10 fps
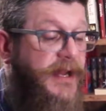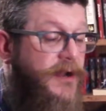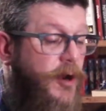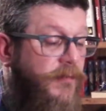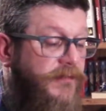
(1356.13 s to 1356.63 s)

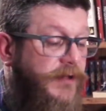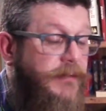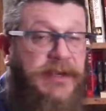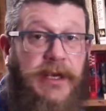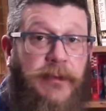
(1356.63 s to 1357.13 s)
and hopefully
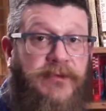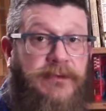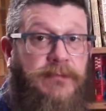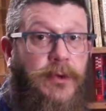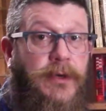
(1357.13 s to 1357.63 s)
it becomes
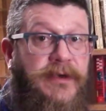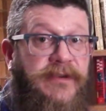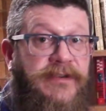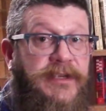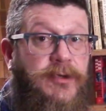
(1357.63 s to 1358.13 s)

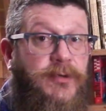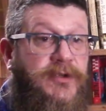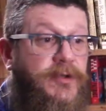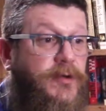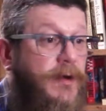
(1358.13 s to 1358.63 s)
important to you
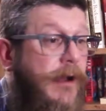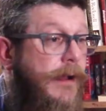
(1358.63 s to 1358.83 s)
too.